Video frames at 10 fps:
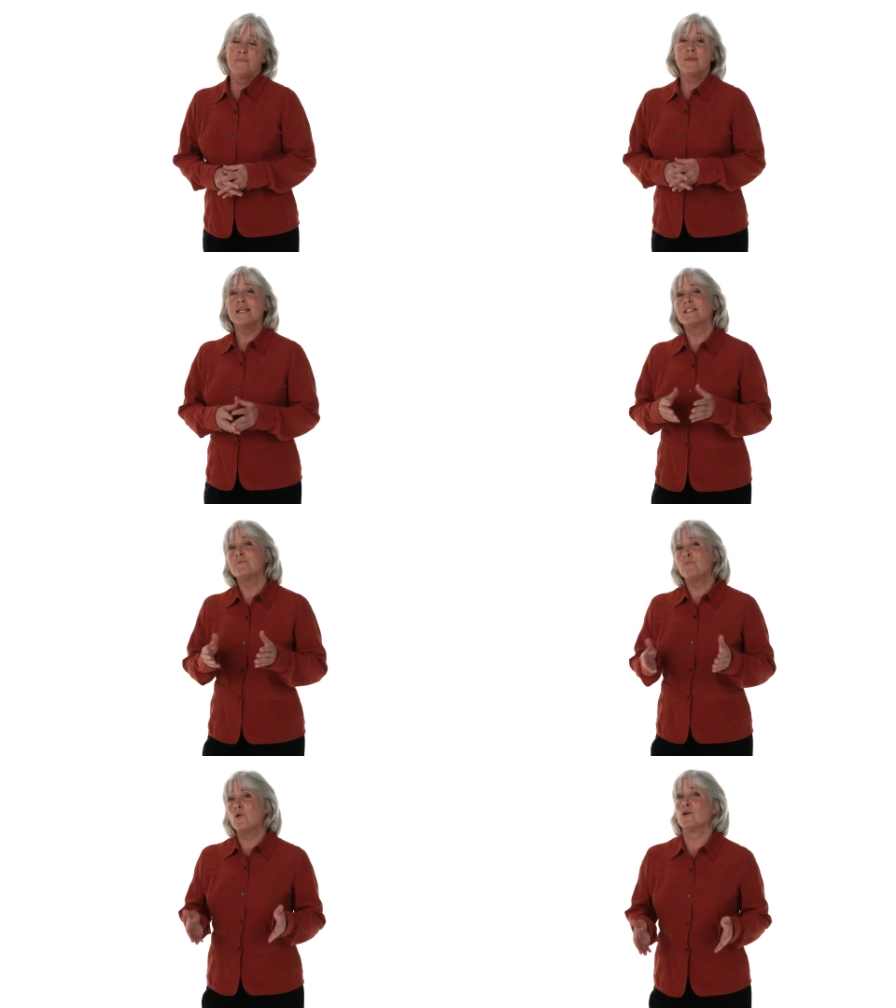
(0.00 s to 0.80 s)
It's
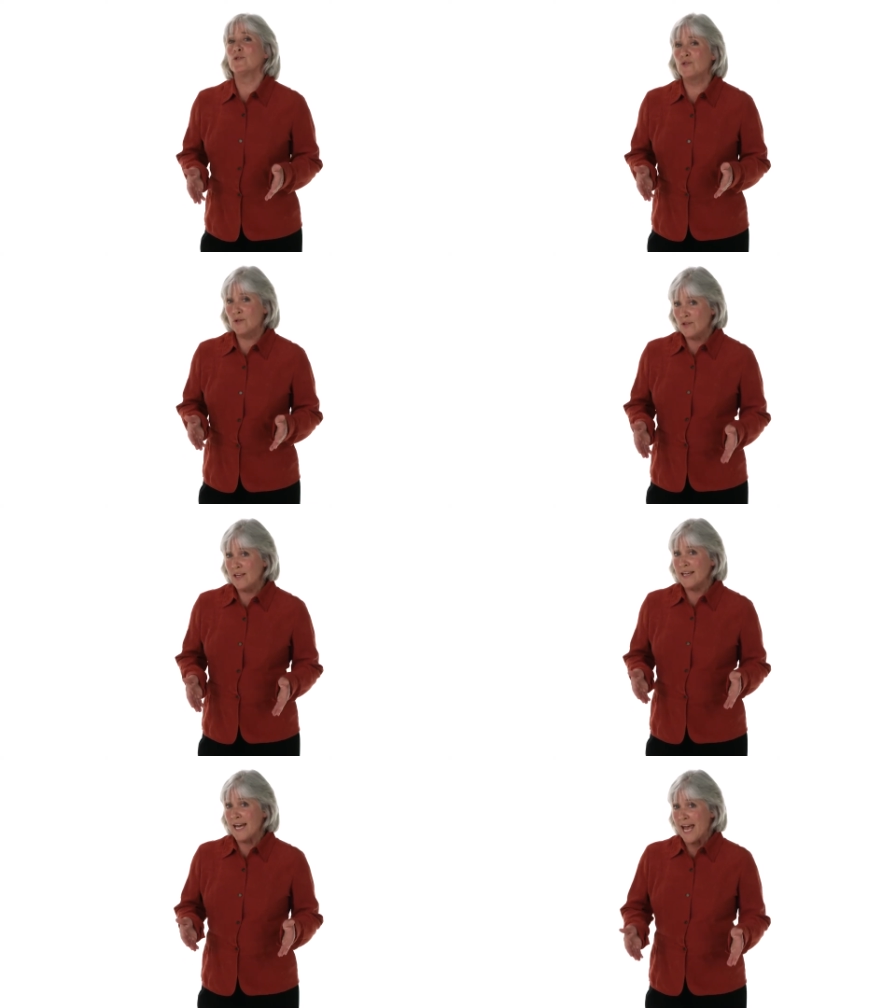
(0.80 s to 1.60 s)
important to
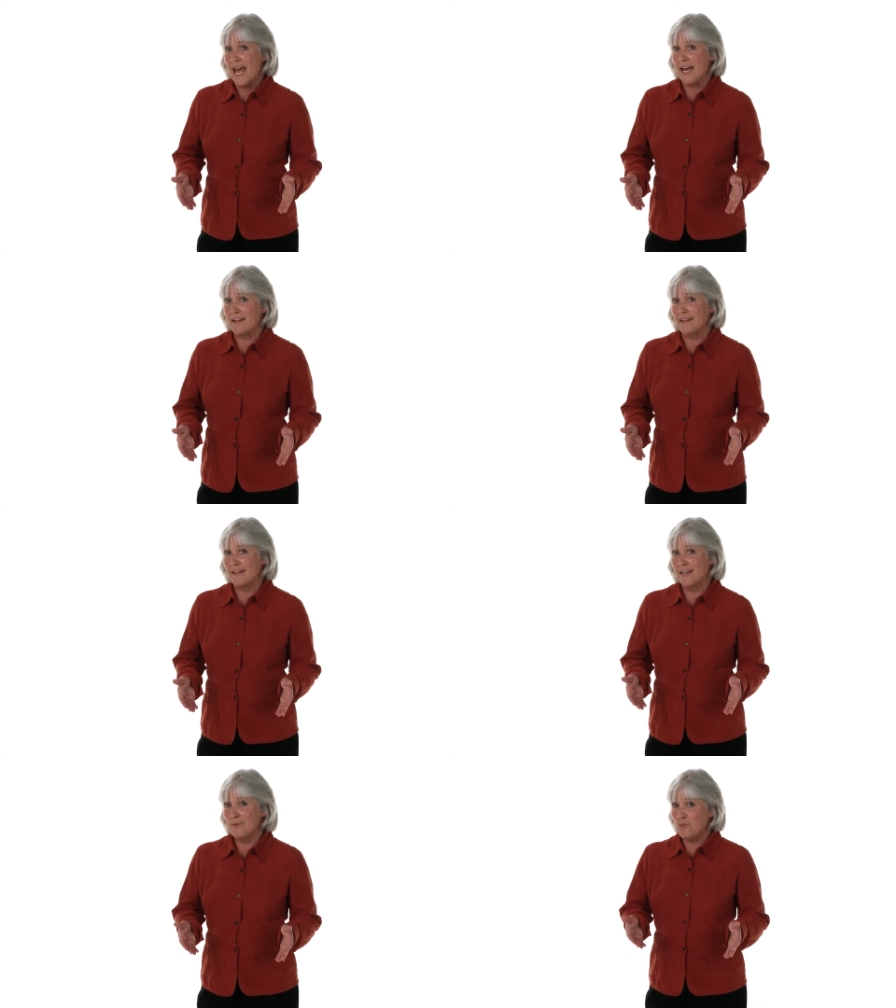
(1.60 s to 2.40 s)
think ahead
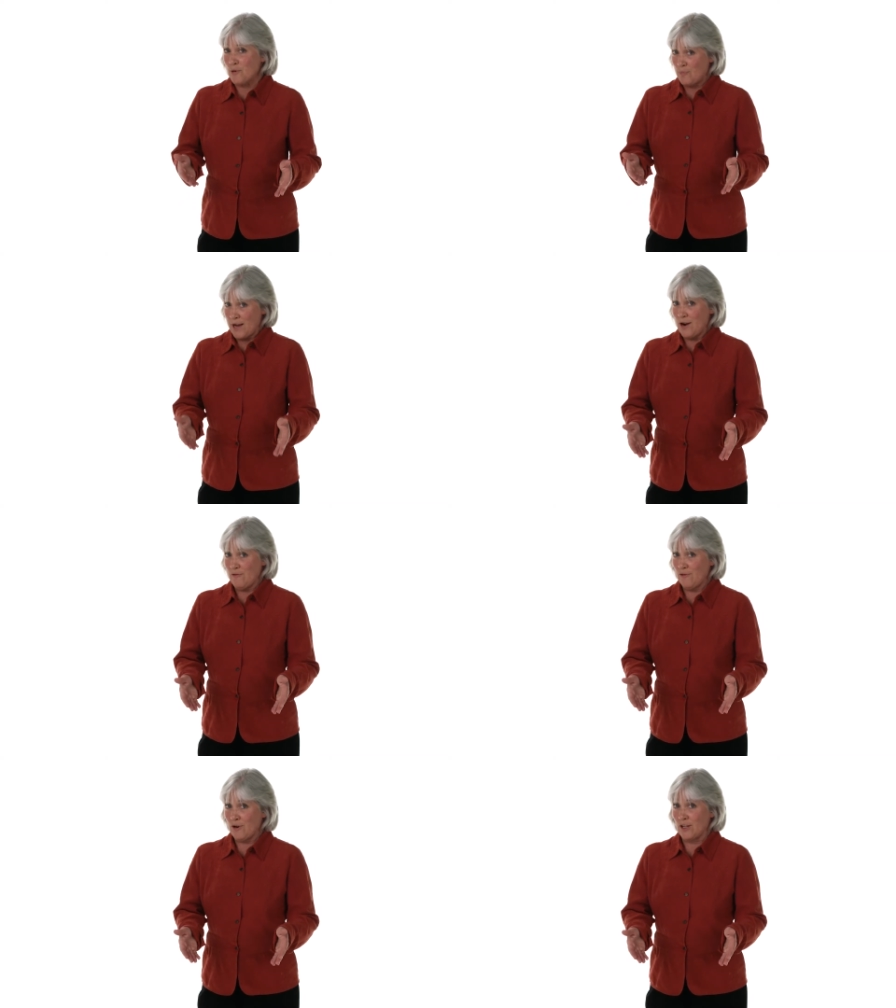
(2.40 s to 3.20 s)
and prepare
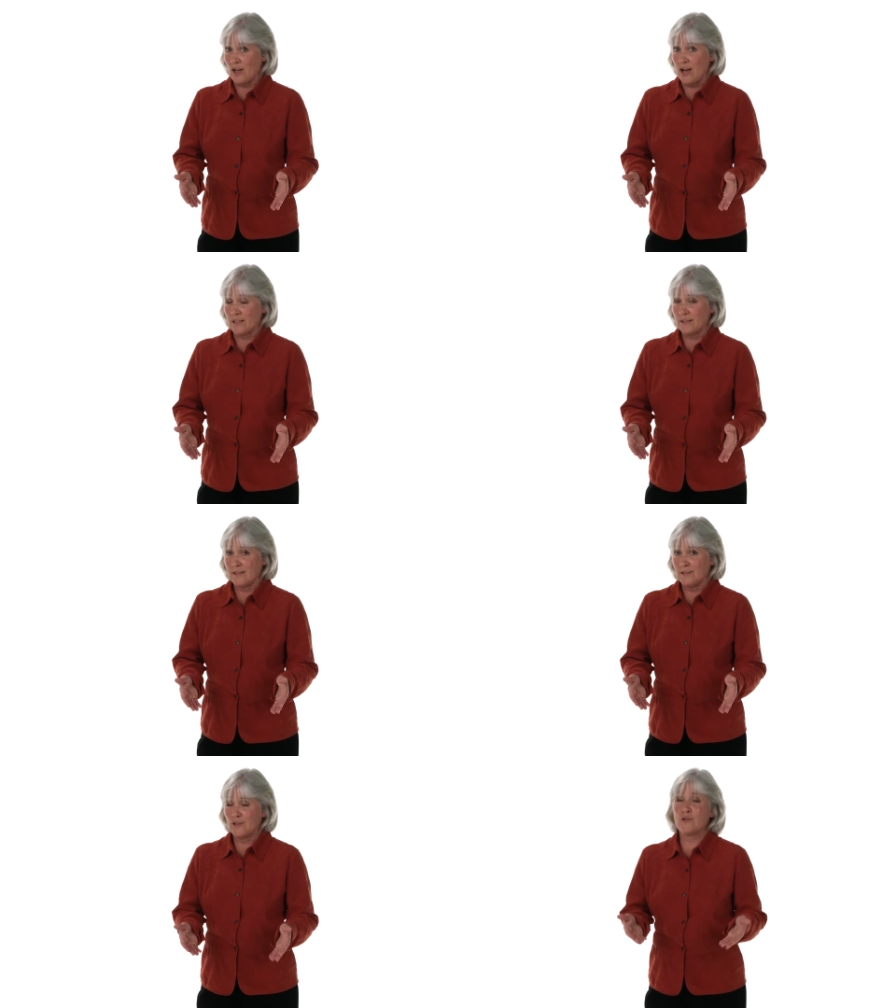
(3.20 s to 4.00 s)
for a loss
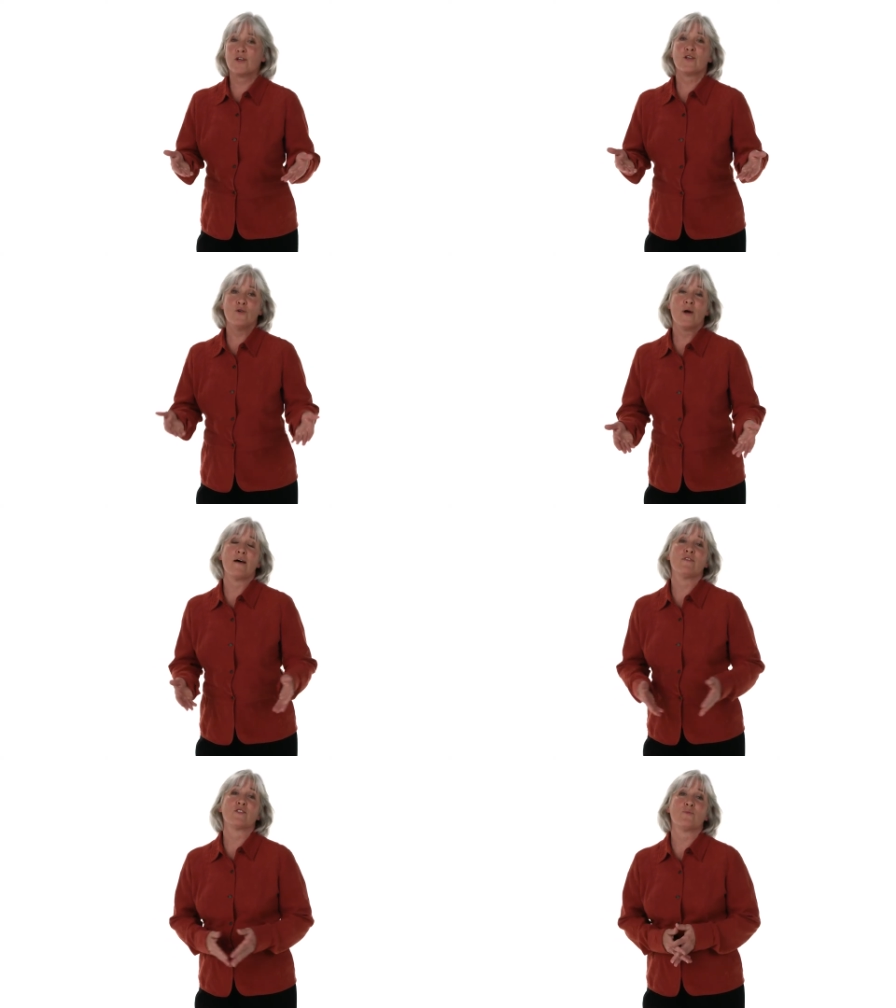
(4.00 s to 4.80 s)
so that you
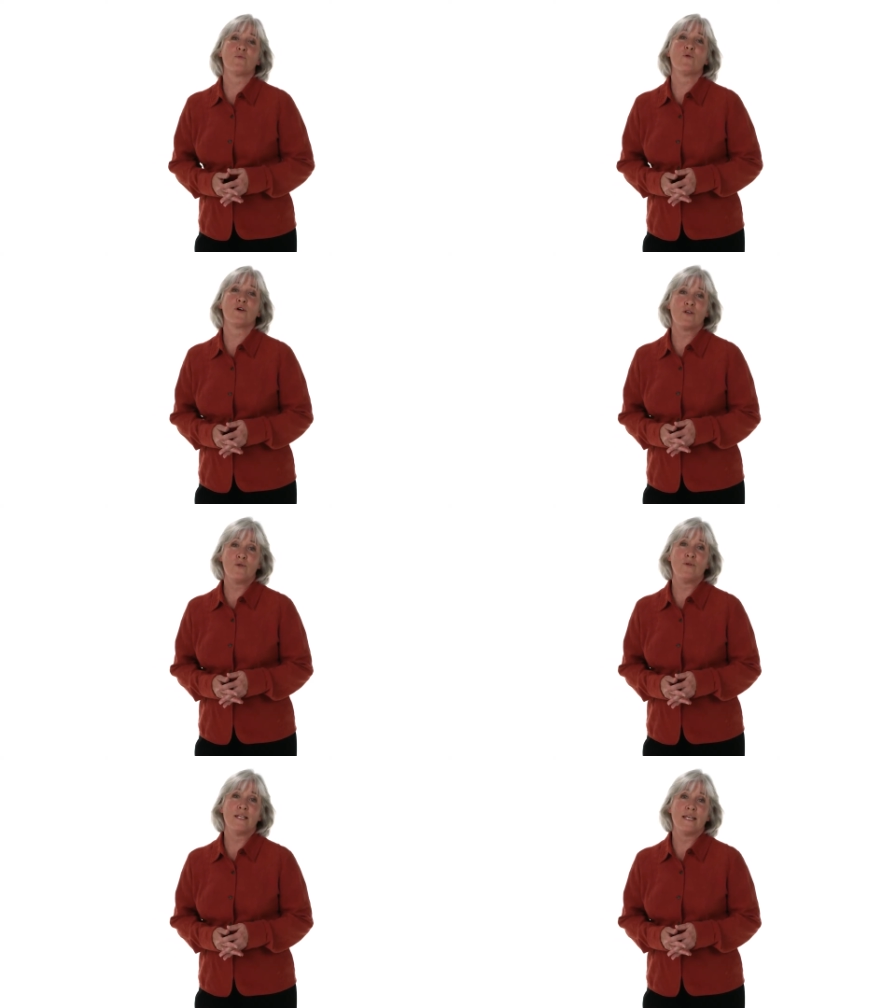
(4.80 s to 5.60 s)
have the support you
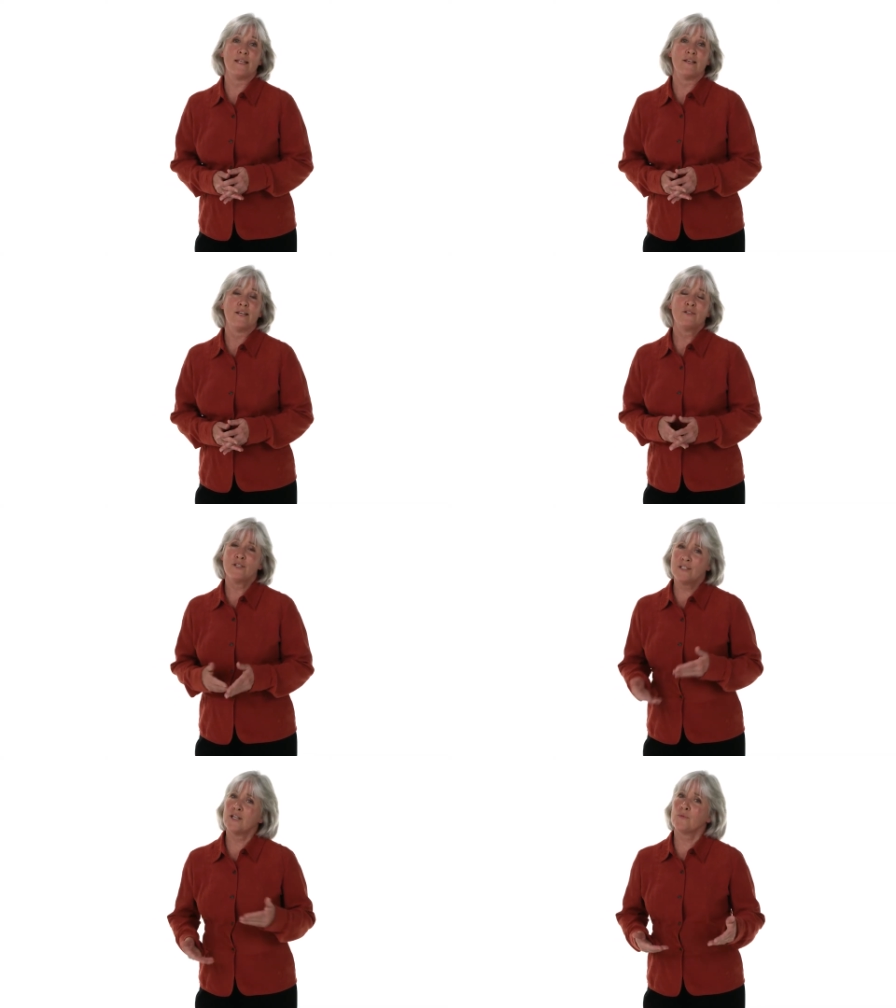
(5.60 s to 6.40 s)
need to
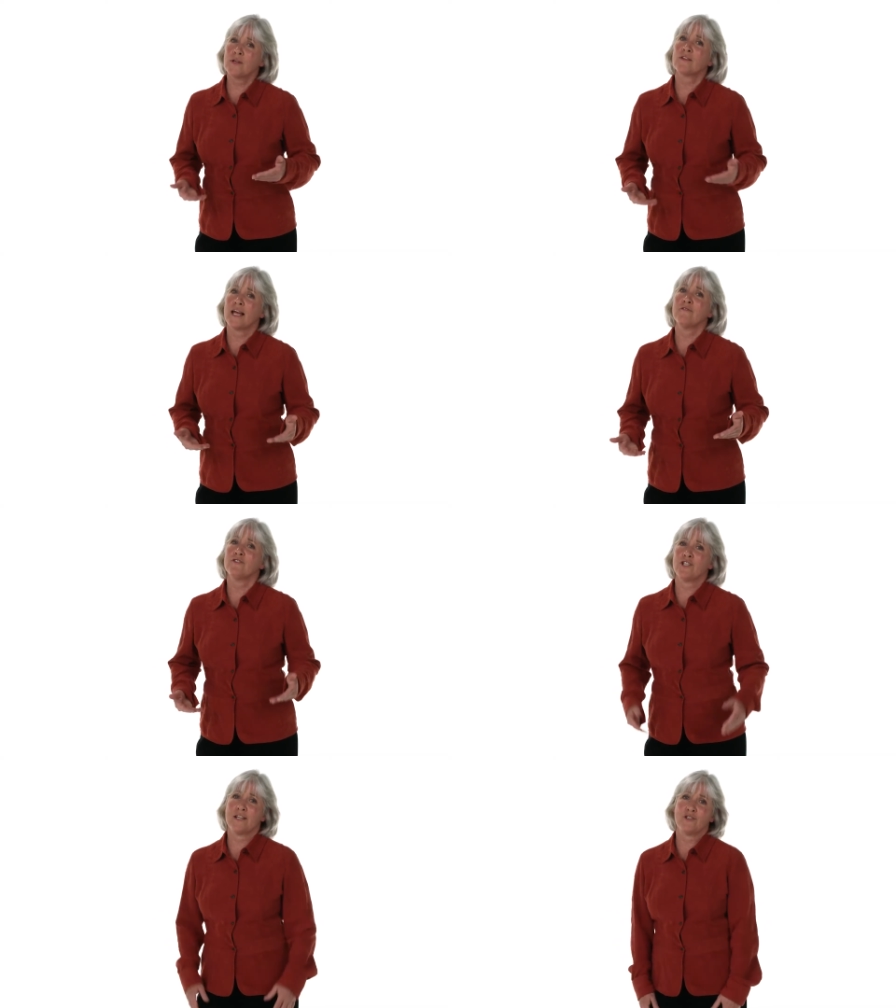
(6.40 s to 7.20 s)
deal with life
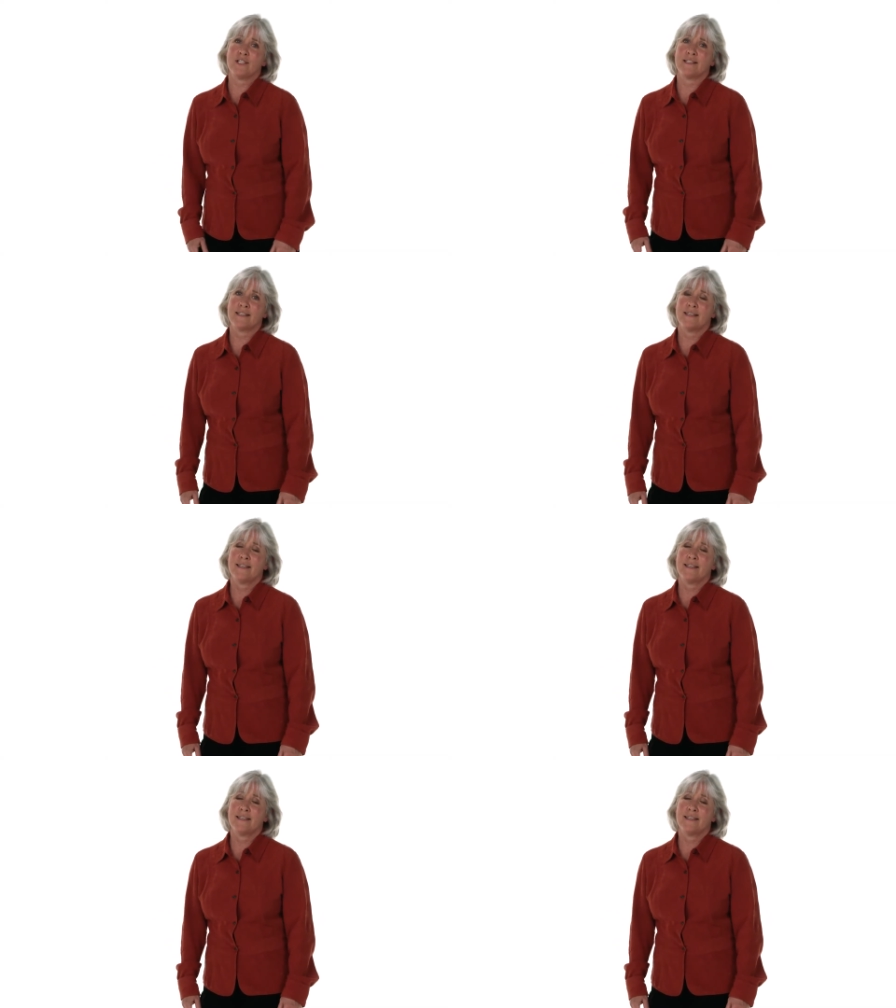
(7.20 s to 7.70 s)
changes.